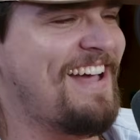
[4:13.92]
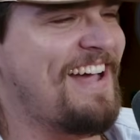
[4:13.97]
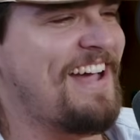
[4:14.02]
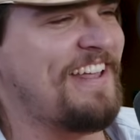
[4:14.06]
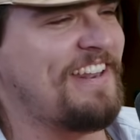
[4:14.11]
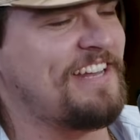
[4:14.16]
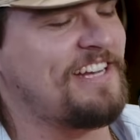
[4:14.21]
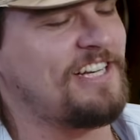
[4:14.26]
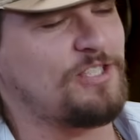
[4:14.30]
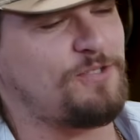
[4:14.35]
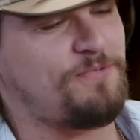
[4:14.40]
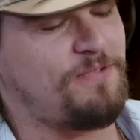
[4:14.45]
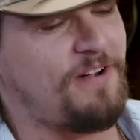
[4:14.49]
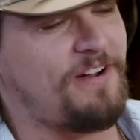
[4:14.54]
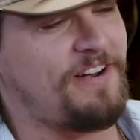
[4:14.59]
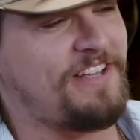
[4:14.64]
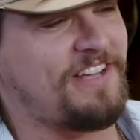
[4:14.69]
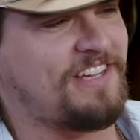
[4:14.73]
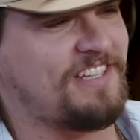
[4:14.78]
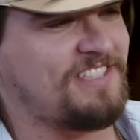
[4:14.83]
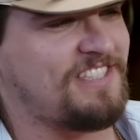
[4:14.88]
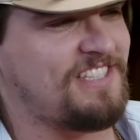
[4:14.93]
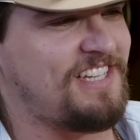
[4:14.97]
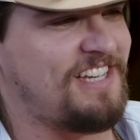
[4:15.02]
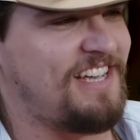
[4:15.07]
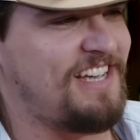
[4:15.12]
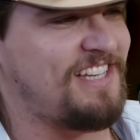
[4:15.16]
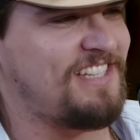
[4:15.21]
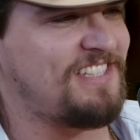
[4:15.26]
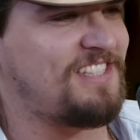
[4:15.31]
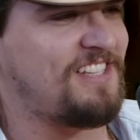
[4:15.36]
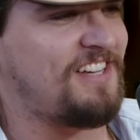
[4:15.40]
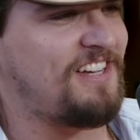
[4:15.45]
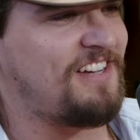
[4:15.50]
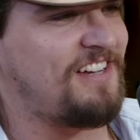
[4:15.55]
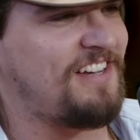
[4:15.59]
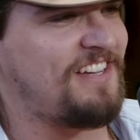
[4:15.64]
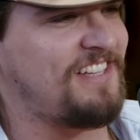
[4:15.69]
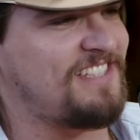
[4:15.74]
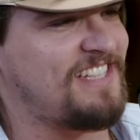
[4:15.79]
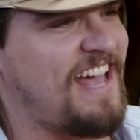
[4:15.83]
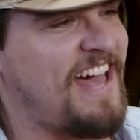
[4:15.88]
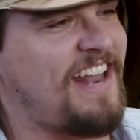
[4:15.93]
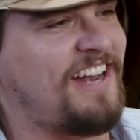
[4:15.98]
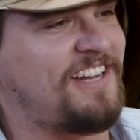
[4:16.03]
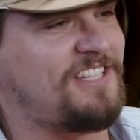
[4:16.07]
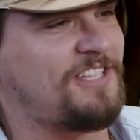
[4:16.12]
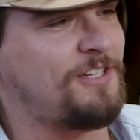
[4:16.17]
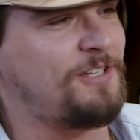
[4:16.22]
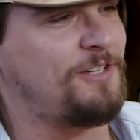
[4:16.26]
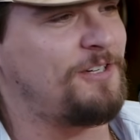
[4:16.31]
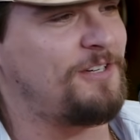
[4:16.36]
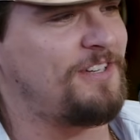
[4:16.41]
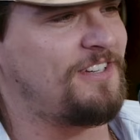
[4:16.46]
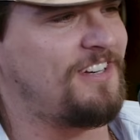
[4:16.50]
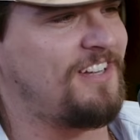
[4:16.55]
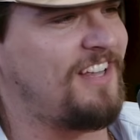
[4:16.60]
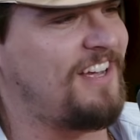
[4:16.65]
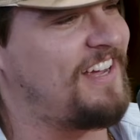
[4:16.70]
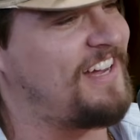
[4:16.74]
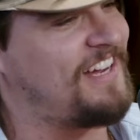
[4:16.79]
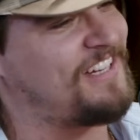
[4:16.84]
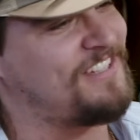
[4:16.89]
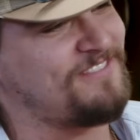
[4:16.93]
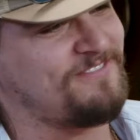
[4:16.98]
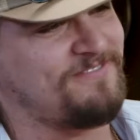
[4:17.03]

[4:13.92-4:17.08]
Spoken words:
And then it's funny because his attitude and like